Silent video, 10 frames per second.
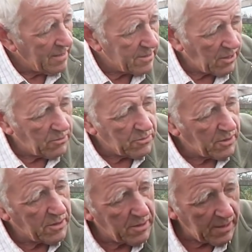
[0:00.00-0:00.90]
so
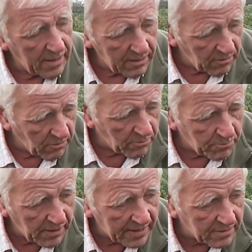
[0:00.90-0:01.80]
that it'll all
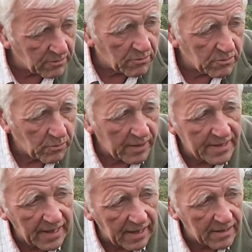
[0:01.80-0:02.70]
break all the
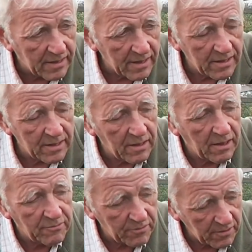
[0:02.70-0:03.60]
way down, and then you'll
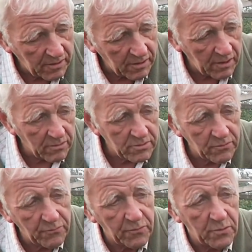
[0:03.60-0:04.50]
have lots
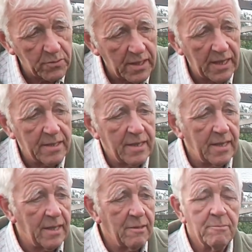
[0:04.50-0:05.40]
of fruit down
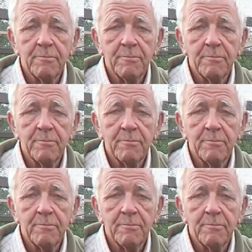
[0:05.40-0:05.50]
here.